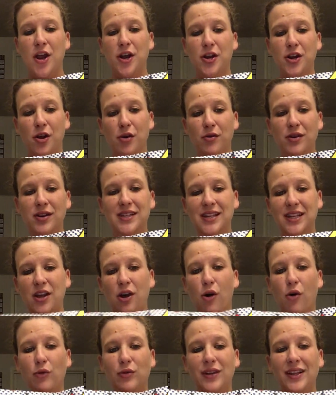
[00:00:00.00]
Notice the
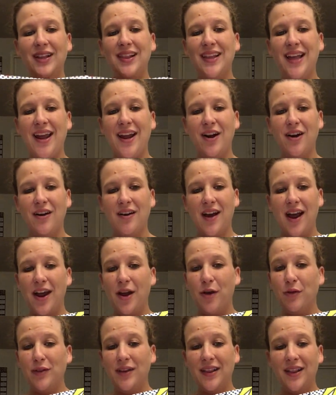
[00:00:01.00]
only layer, I
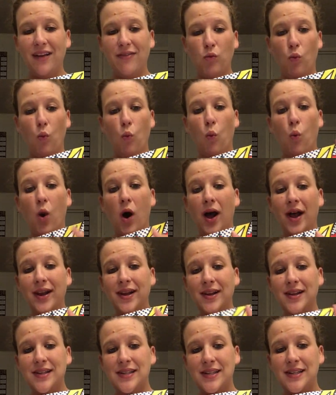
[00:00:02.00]
only left
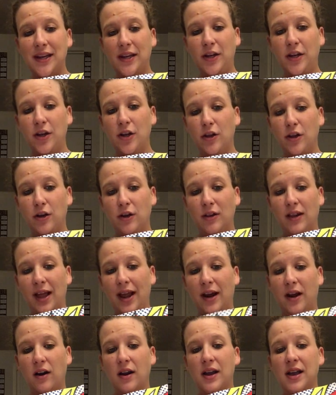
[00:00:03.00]
one singular
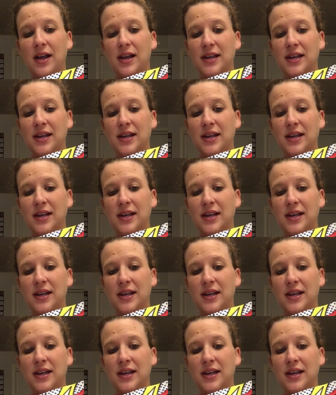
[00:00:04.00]
layer